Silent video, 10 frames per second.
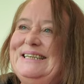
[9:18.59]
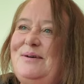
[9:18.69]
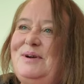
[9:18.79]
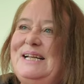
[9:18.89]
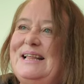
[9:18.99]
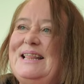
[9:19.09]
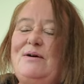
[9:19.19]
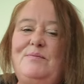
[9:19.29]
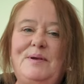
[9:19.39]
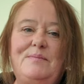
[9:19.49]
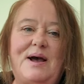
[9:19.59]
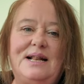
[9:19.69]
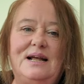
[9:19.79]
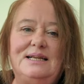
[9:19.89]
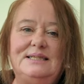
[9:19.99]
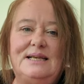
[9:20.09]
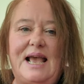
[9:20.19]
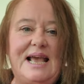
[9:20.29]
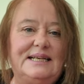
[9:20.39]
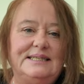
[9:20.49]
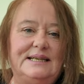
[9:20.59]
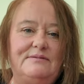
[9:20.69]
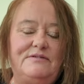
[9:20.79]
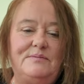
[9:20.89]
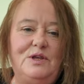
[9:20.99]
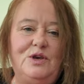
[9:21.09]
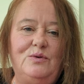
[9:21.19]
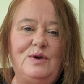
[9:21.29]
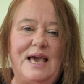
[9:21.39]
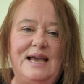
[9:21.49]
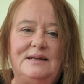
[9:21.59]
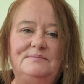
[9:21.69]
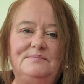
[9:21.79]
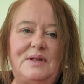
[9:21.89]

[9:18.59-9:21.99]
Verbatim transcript: Can't wait. And that will be my nice exit from the UK.